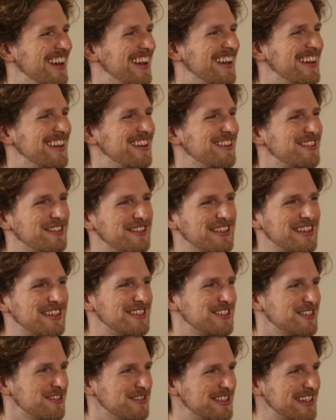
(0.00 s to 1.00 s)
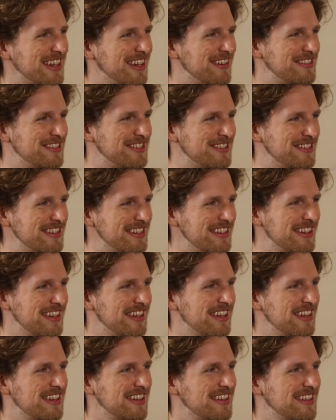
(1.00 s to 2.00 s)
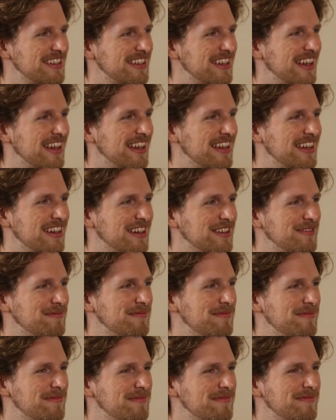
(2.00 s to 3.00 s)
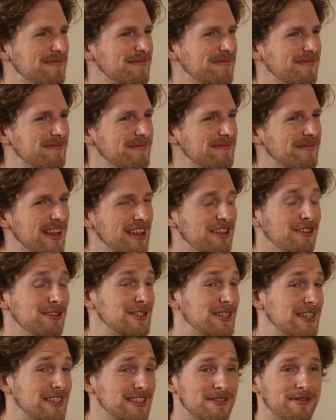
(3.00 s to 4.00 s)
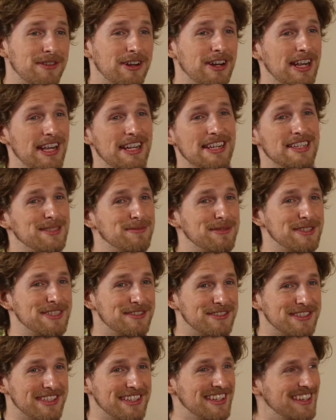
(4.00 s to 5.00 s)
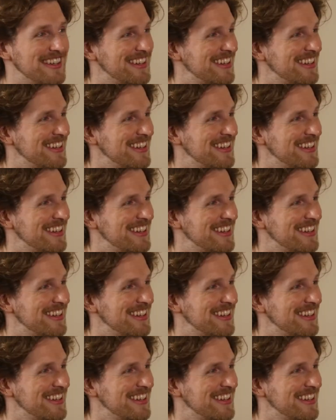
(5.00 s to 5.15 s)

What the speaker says: through the consulting I was doing. And Houston is a very inexpensive city.